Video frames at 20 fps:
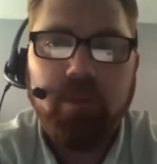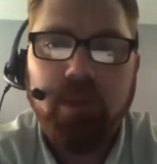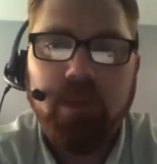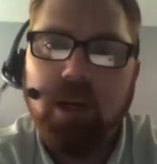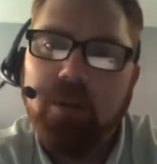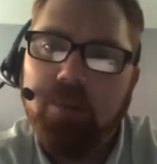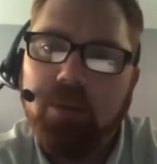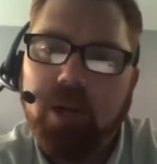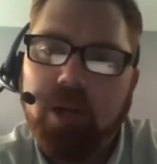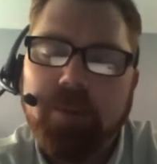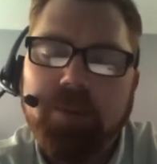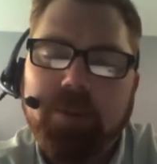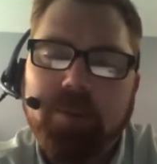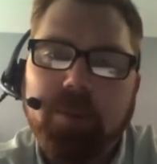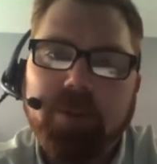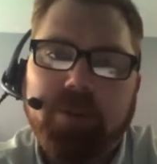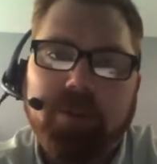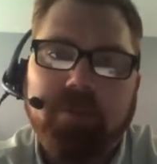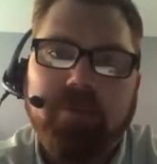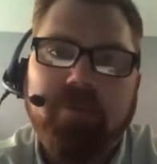Um, perhaps the
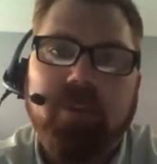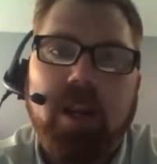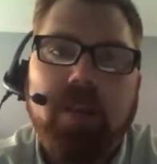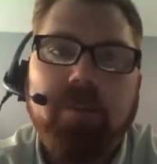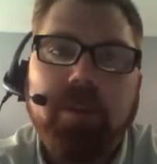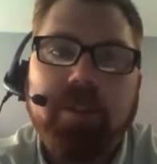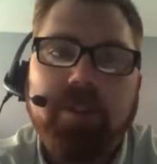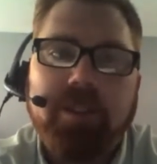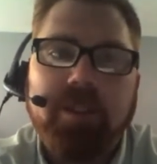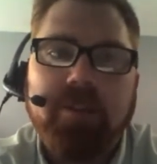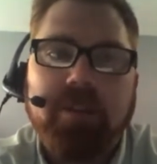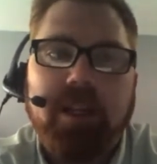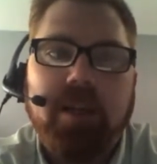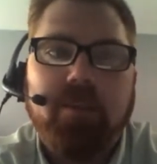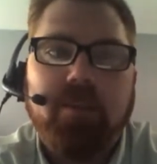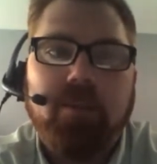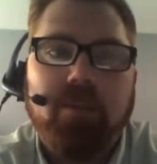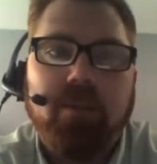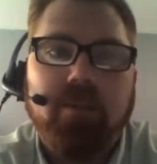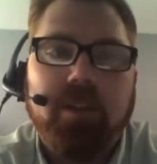most famous
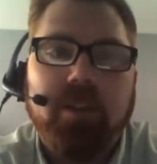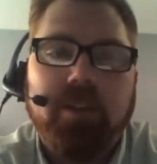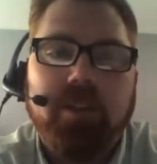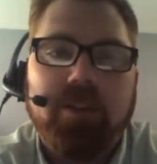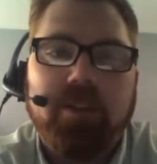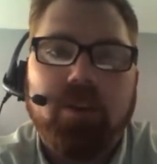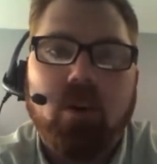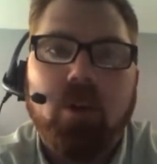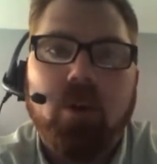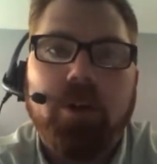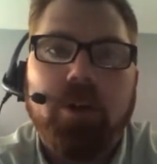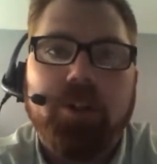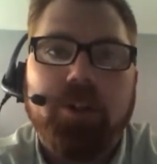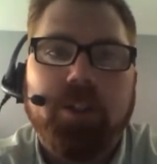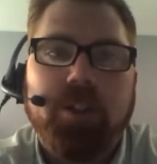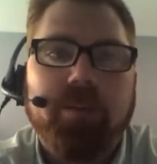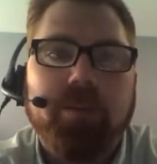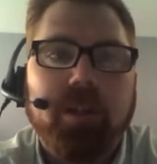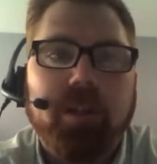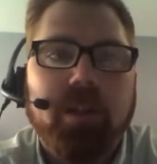example of this is
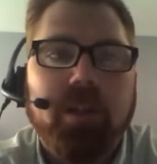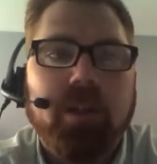Origen.